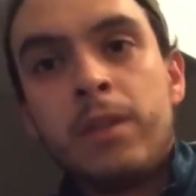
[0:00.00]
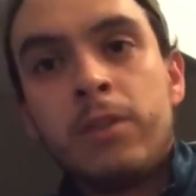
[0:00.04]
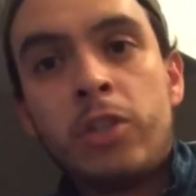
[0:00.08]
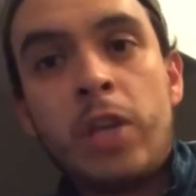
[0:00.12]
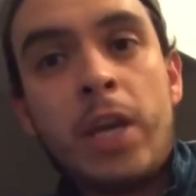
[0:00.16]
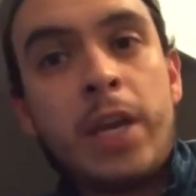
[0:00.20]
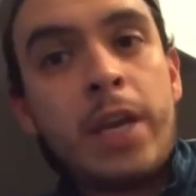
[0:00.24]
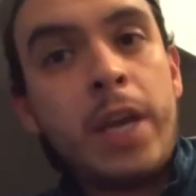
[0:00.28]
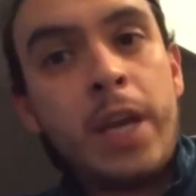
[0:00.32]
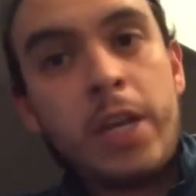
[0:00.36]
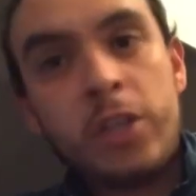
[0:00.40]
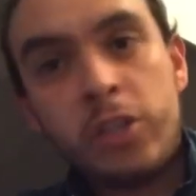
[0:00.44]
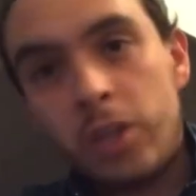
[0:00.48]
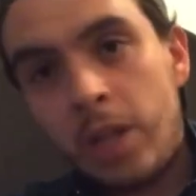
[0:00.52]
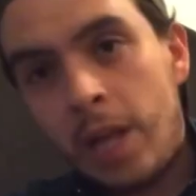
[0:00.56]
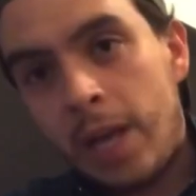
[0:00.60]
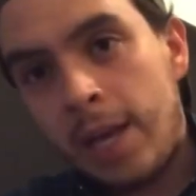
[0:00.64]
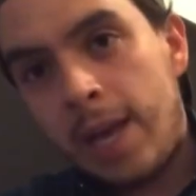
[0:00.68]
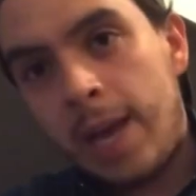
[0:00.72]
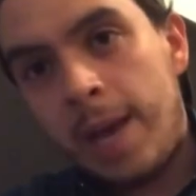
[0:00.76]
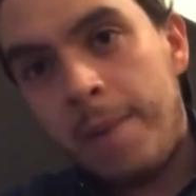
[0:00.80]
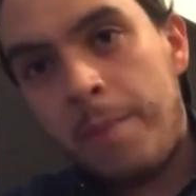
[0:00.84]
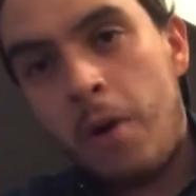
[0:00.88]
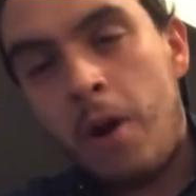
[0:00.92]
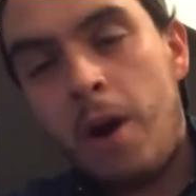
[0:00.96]
Check engine
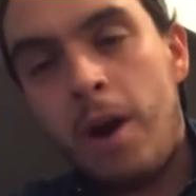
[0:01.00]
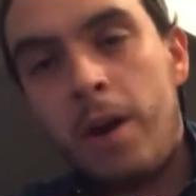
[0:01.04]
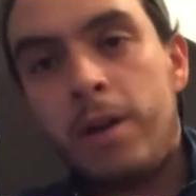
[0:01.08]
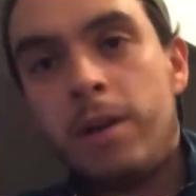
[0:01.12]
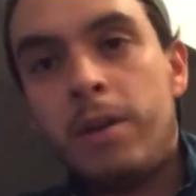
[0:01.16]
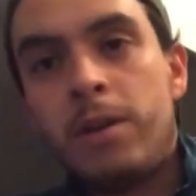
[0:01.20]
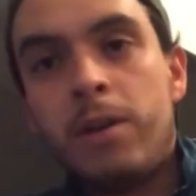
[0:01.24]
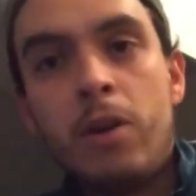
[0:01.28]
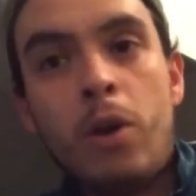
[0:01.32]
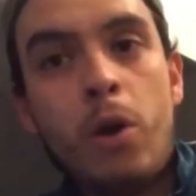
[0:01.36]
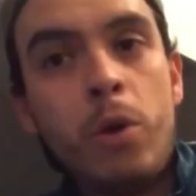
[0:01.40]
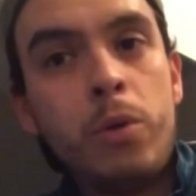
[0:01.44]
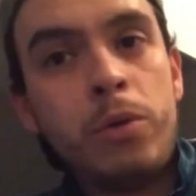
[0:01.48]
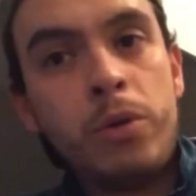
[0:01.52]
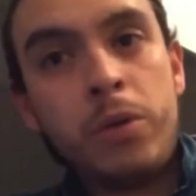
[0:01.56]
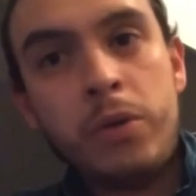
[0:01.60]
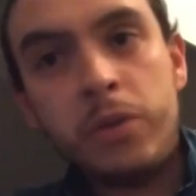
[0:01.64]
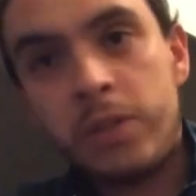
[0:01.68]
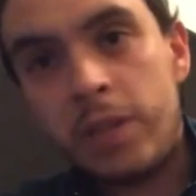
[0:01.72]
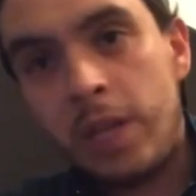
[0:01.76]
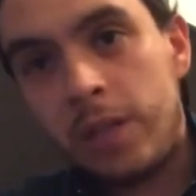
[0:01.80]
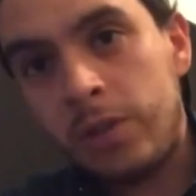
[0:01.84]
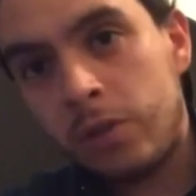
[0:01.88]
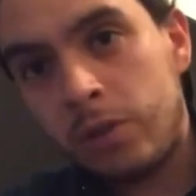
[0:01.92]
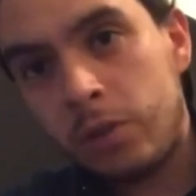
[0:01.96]
light came on.
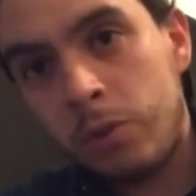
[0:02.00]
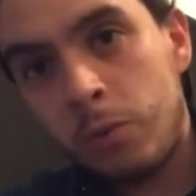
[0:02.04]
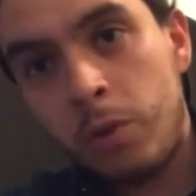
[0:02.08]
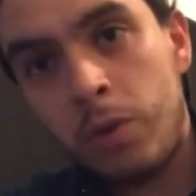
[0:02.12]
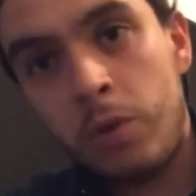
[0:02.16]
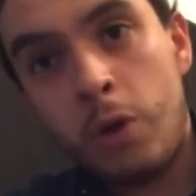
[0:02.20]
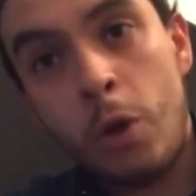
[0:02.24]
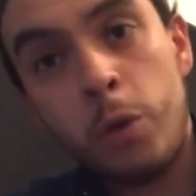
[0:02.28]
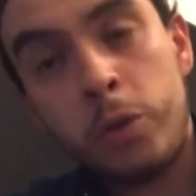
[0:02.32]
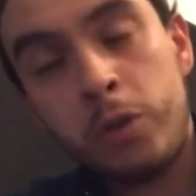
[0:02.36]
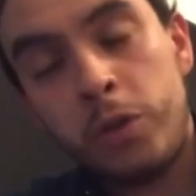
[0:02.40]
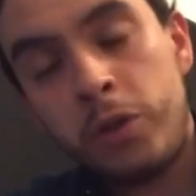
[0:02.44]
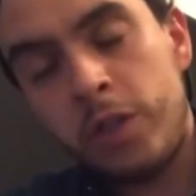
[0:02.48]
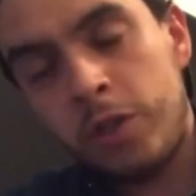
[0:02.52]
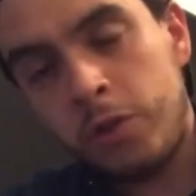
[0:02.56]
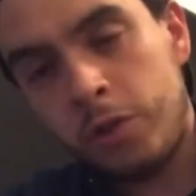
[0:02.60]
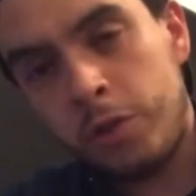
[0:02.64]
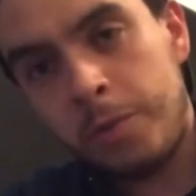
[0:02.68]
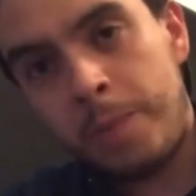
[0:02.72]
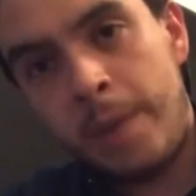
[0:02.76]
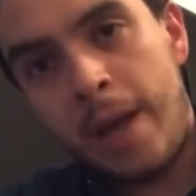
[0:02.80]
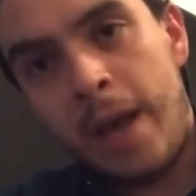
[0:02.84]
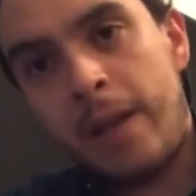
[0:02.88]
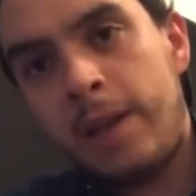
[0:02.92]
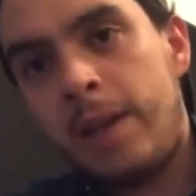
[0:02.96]
O2 sensor, one of the O2 sensors
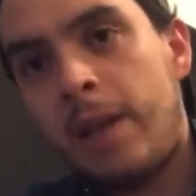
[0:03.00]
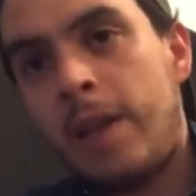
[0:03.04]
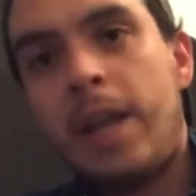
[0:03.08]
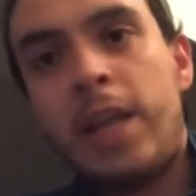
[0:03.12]
was bad,